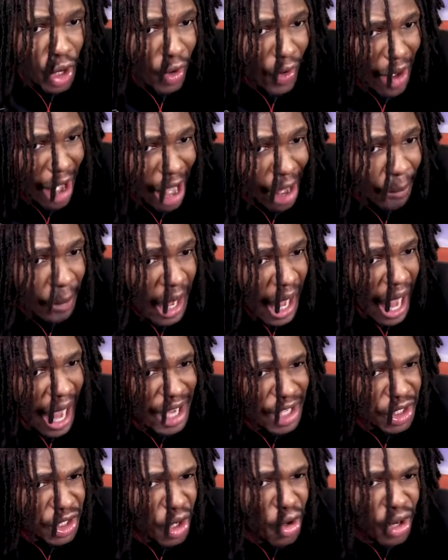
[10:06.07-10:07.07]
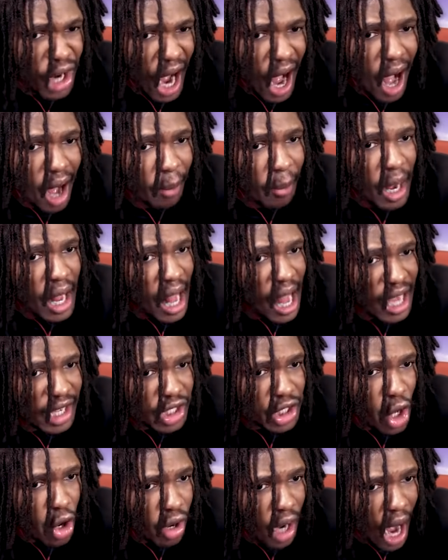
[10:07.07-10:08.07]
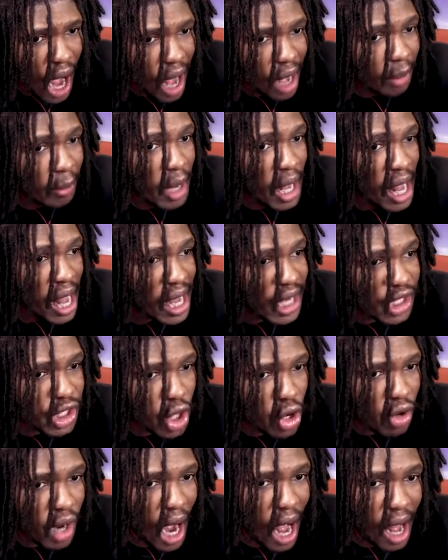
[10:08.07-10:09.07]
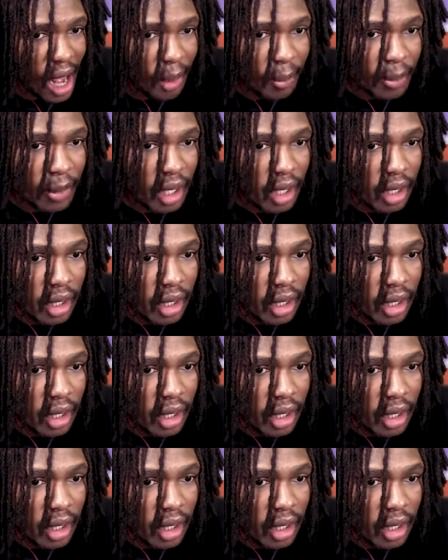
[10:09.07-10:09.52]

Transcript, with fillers: too calm. It's too calm. It's too calm. It's too calm.